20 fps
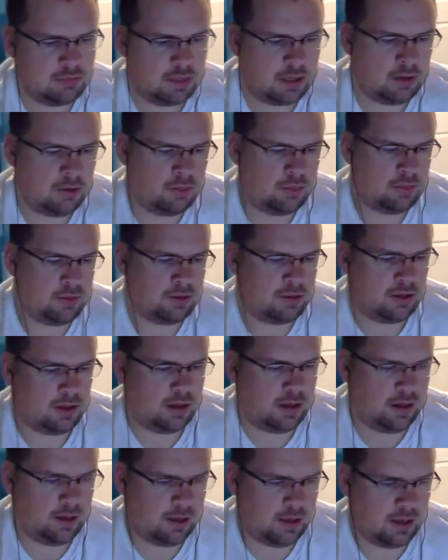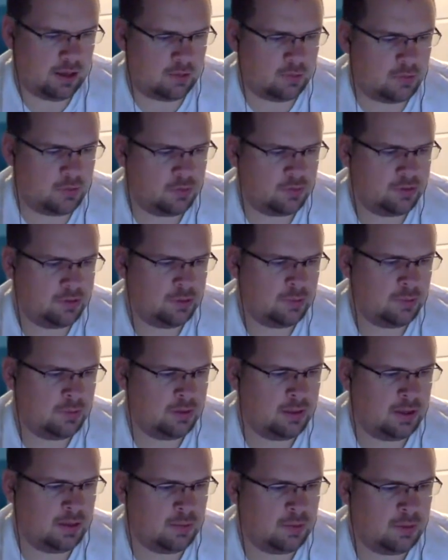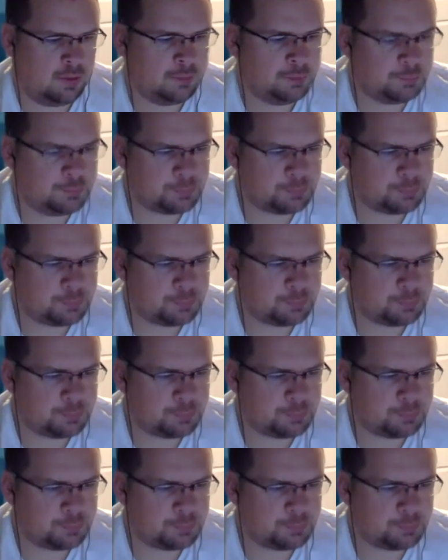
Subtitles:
I don't think anyone really won that one.